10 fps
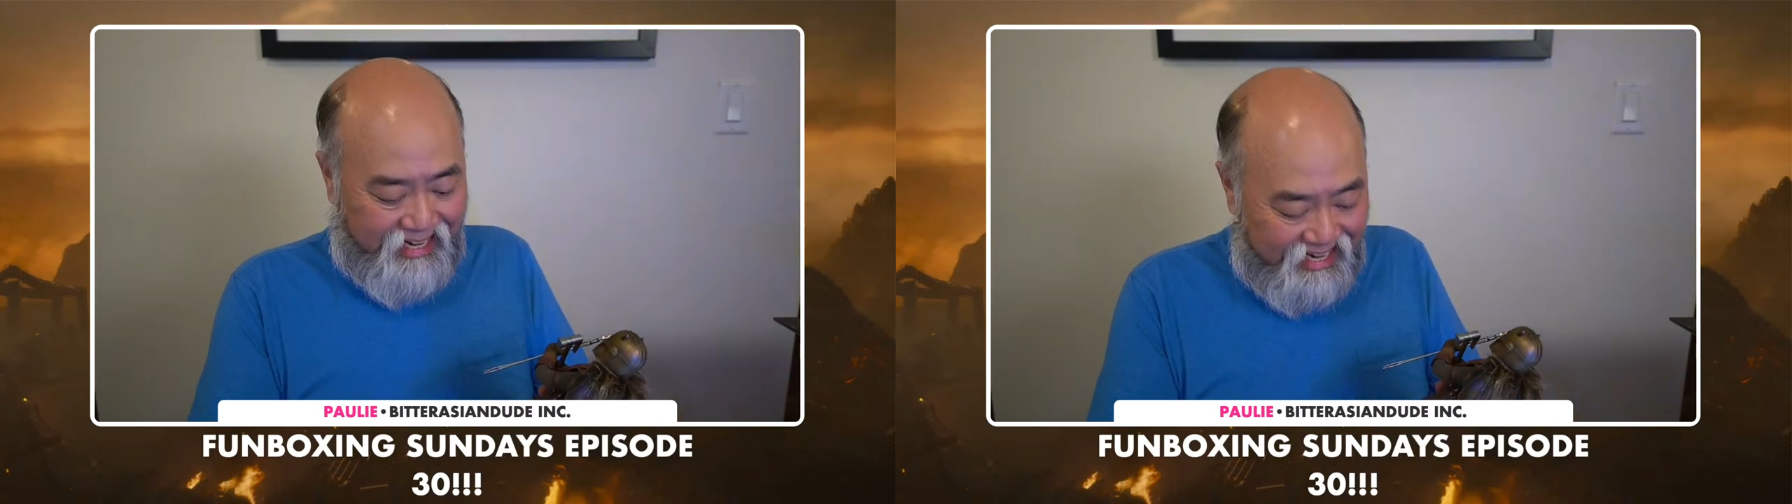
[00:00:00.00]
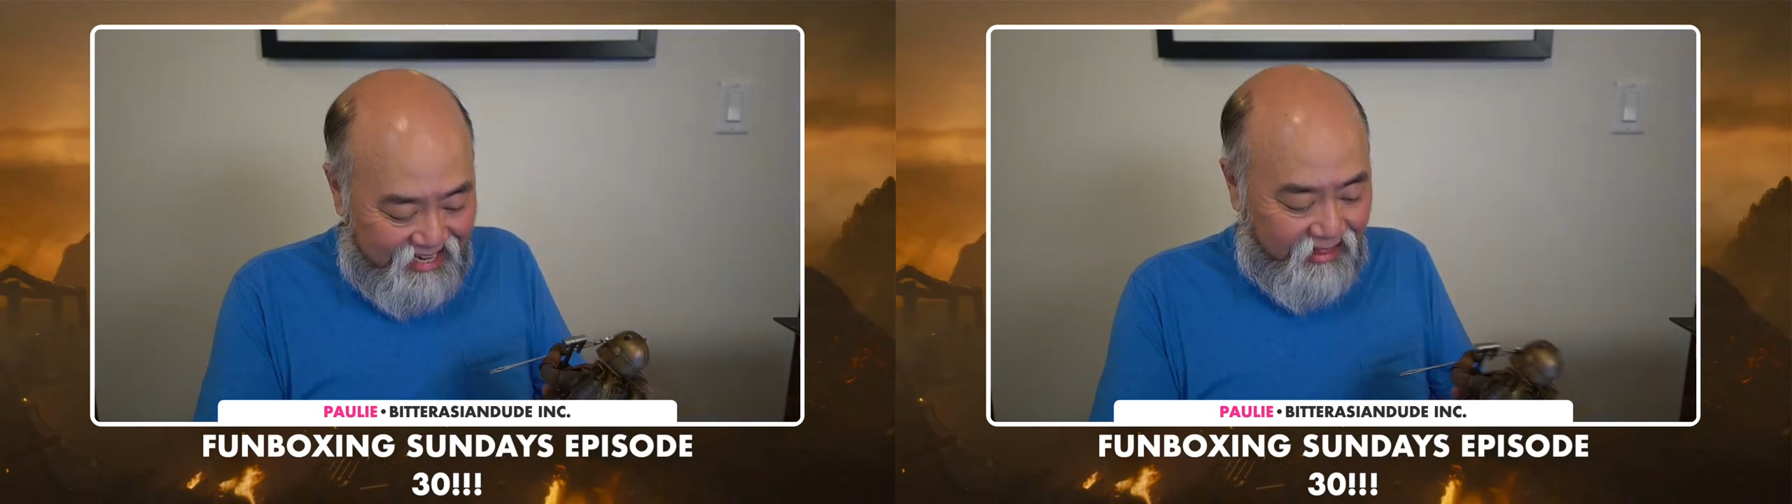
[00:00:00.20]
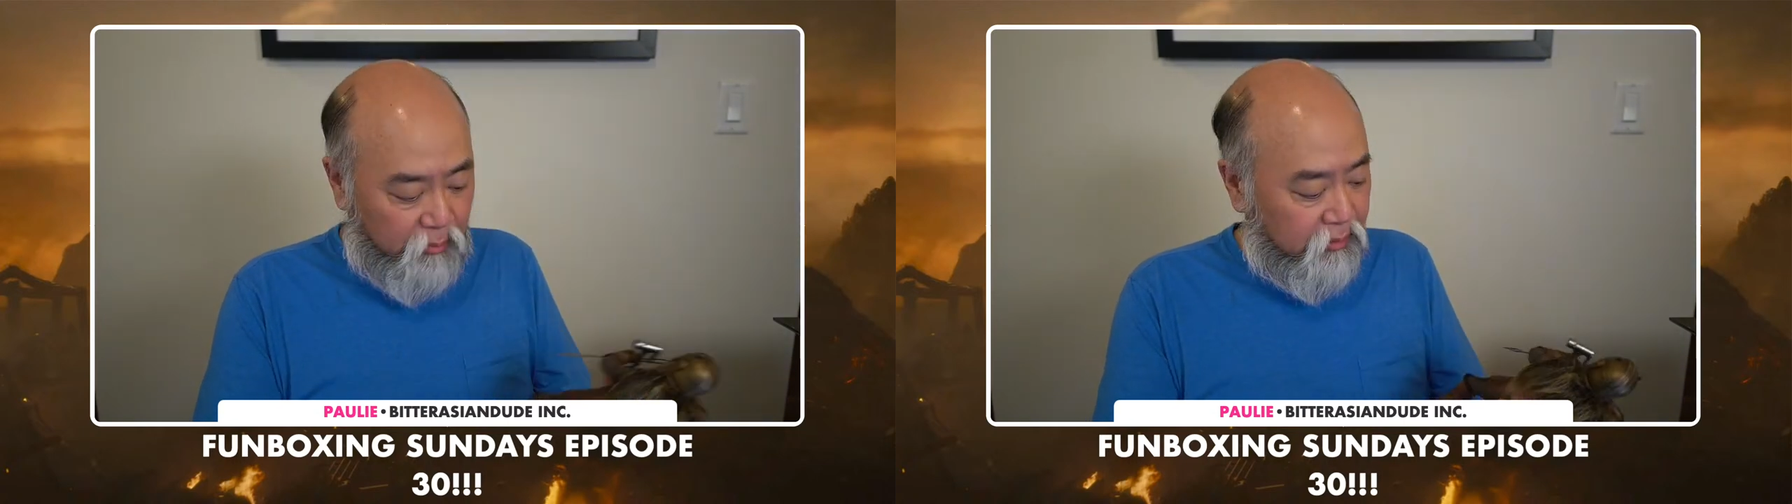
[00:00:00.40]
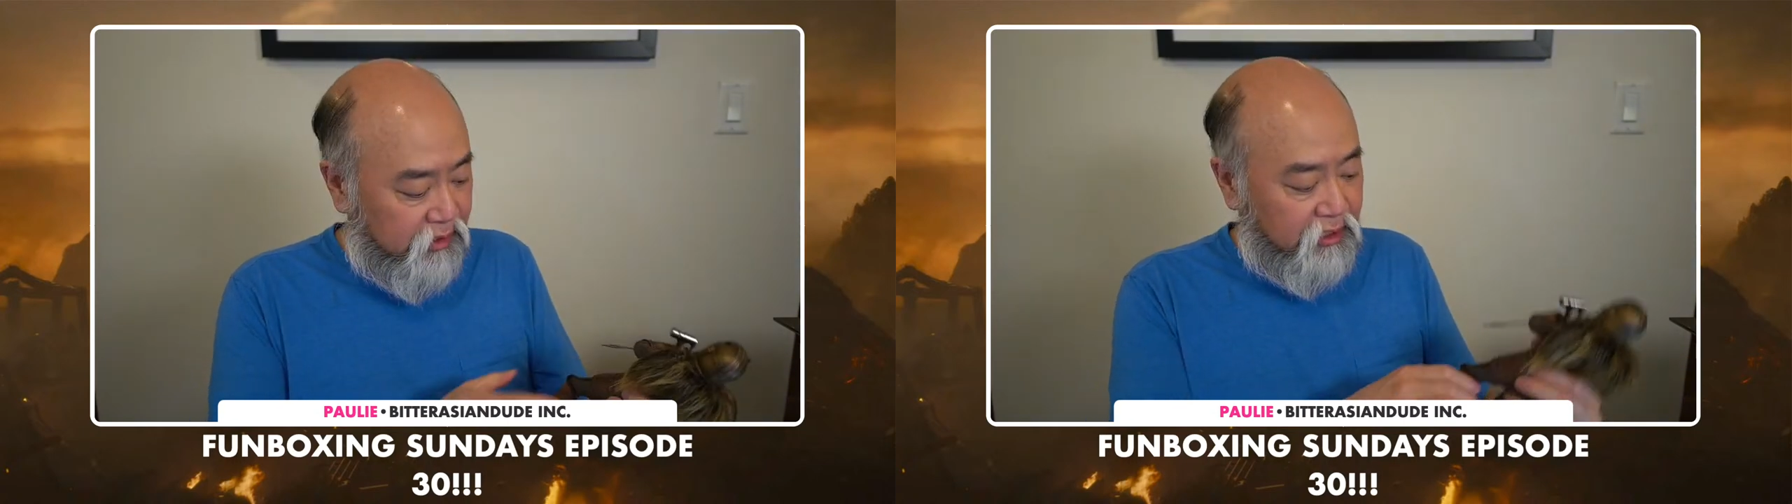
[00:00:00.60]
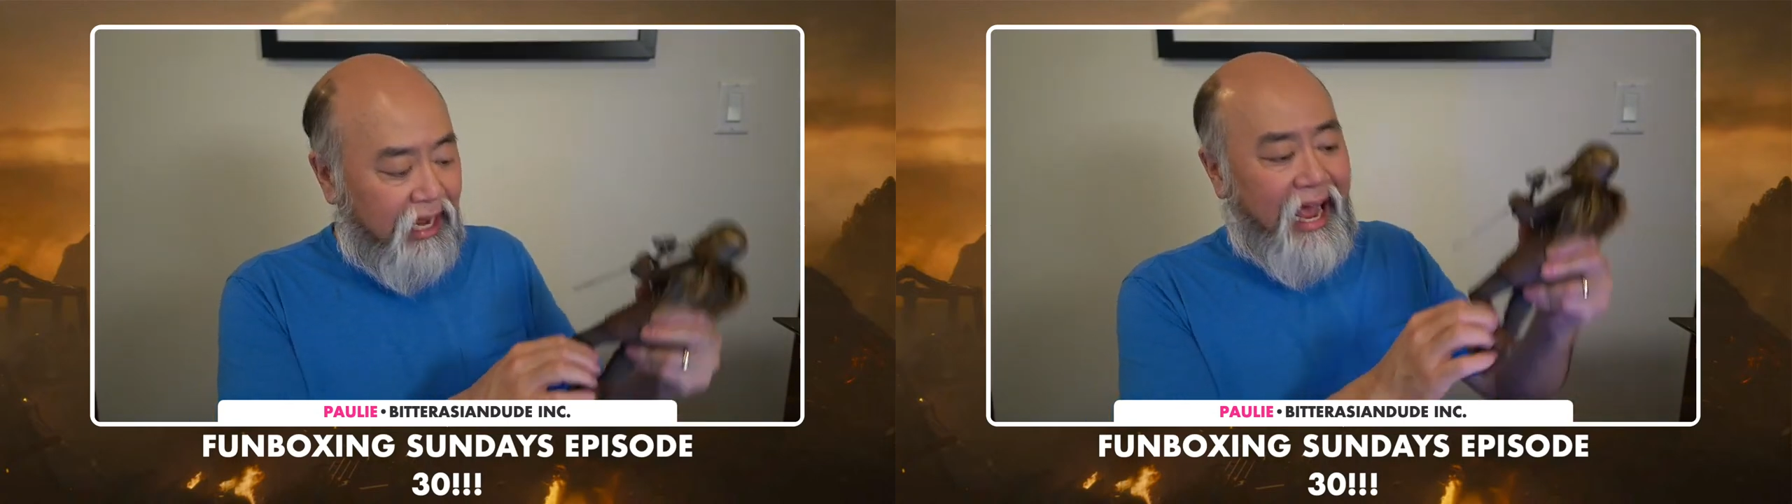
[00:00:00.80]
kneeling
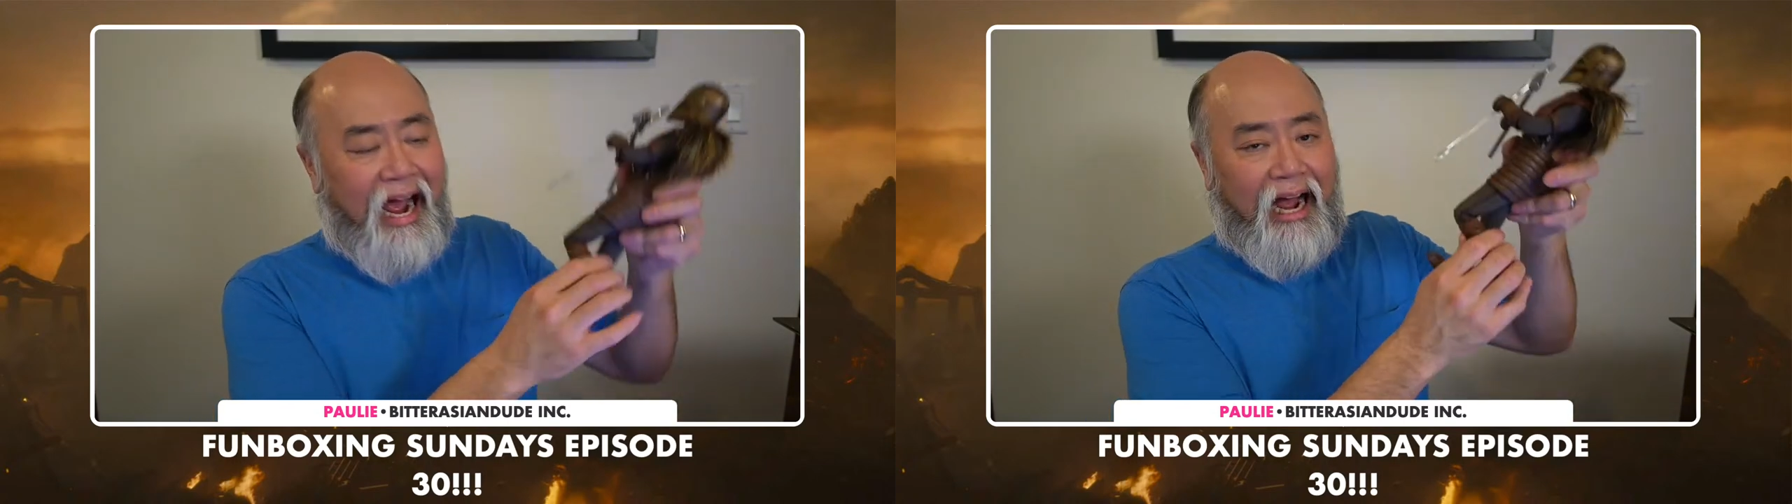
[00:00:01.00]
position.